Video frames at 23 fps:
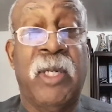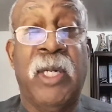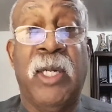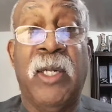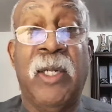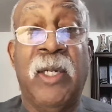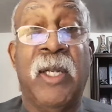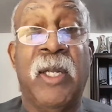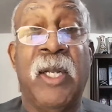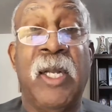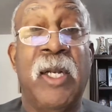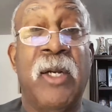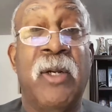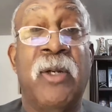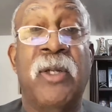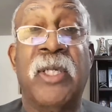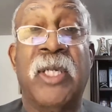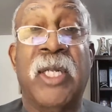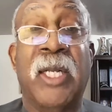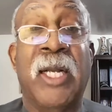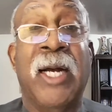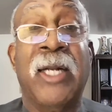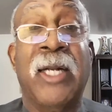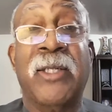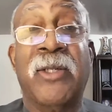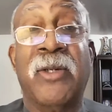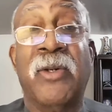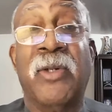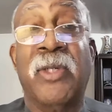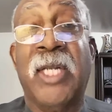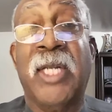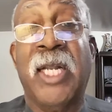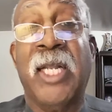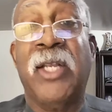huh? Look, God's
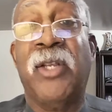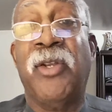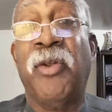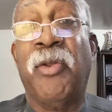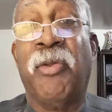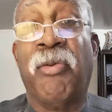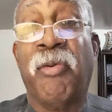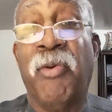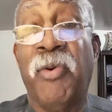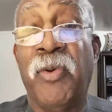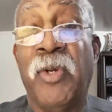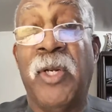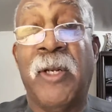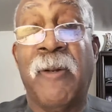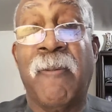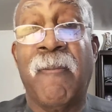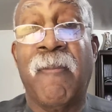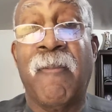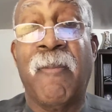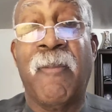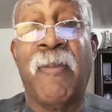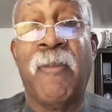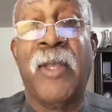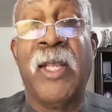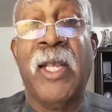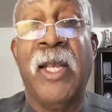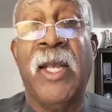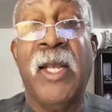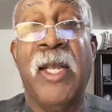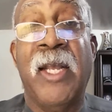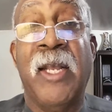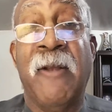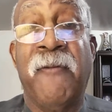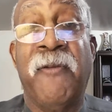going to take you through it. Hmm?
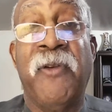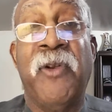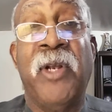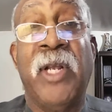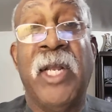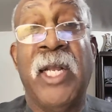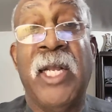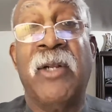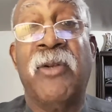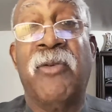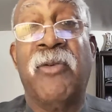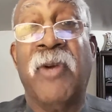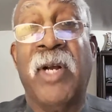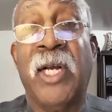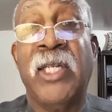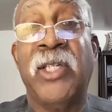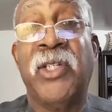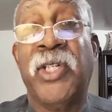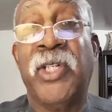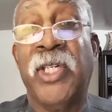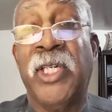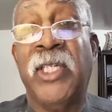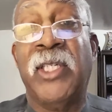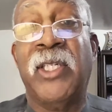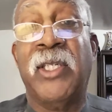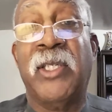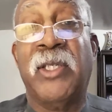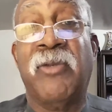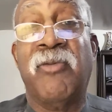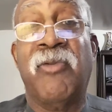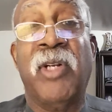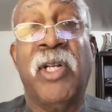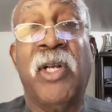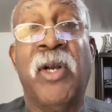If you're in Christ
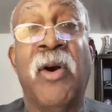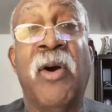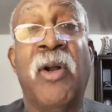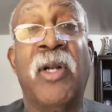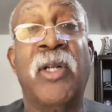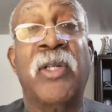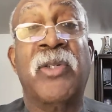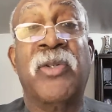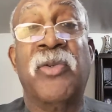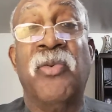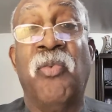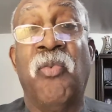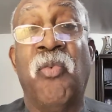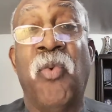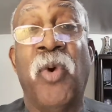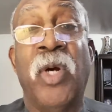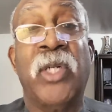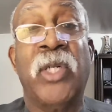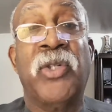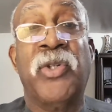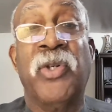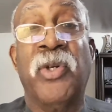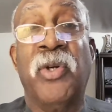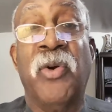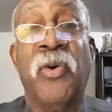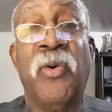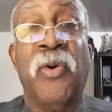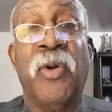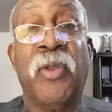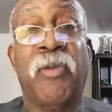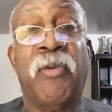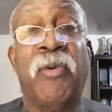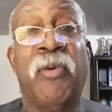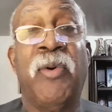Jesus, regardless of what you're
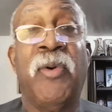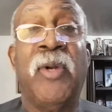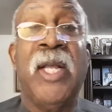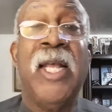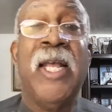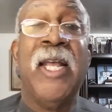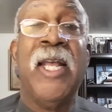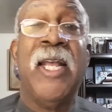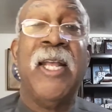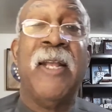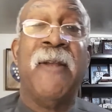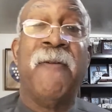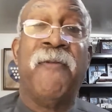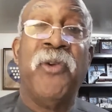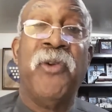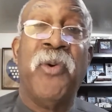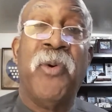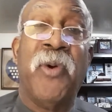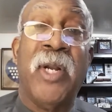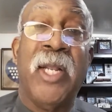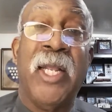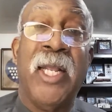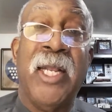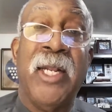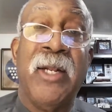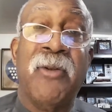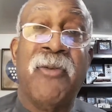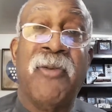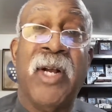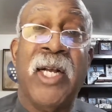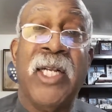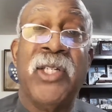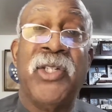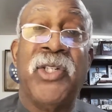going through, if you are
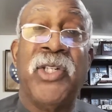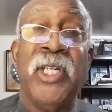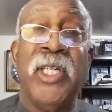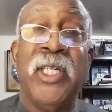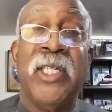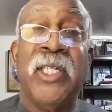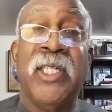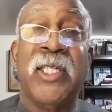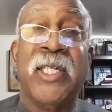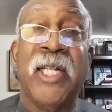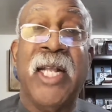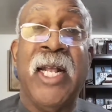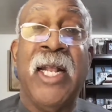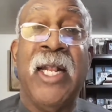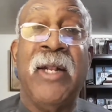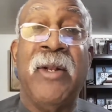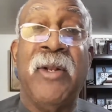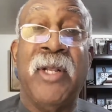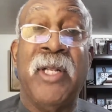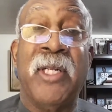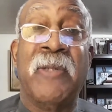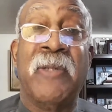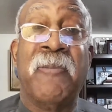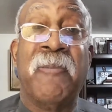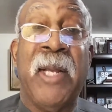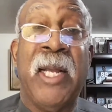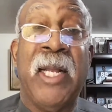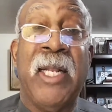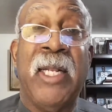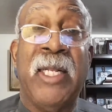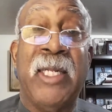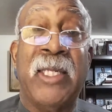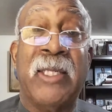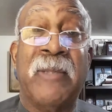in Christ Jesus and this,
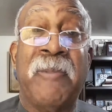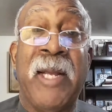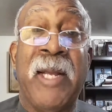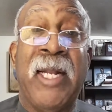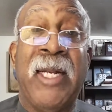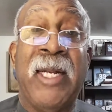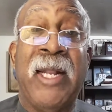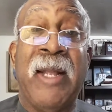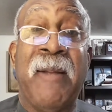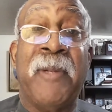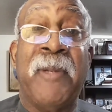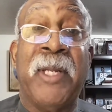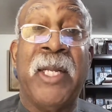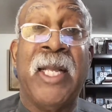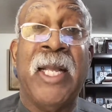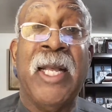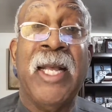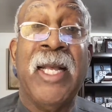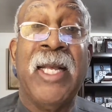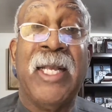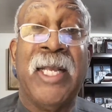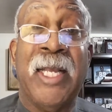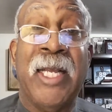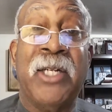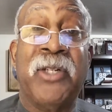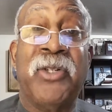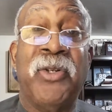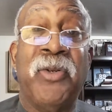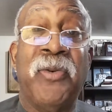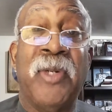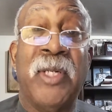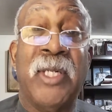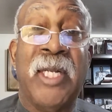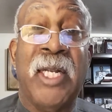pa this pandemic
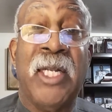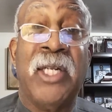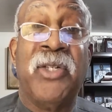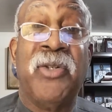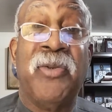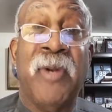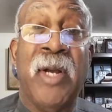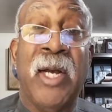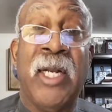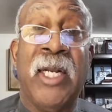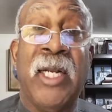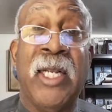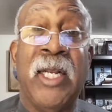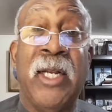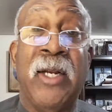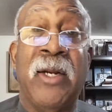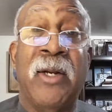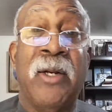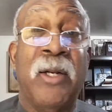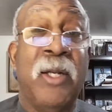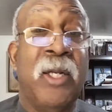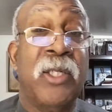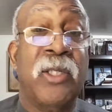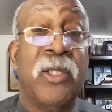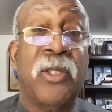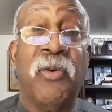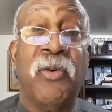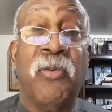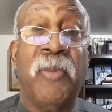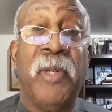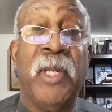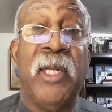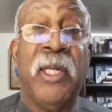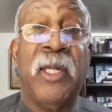gets you and takes you out of here,
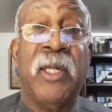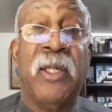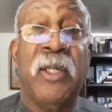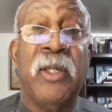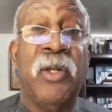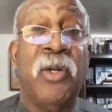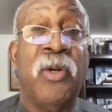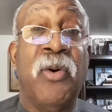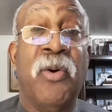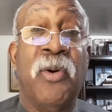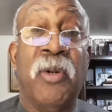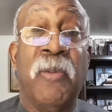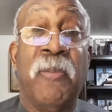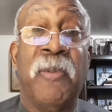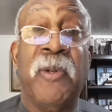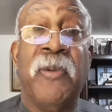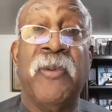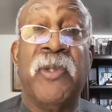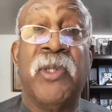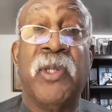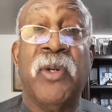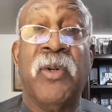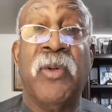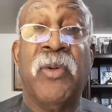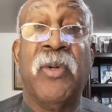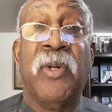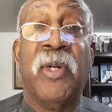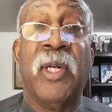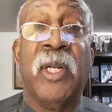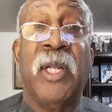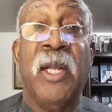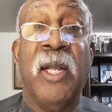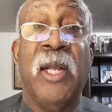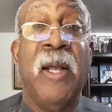so be it. You're going to be with the
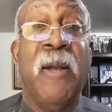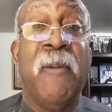Lord.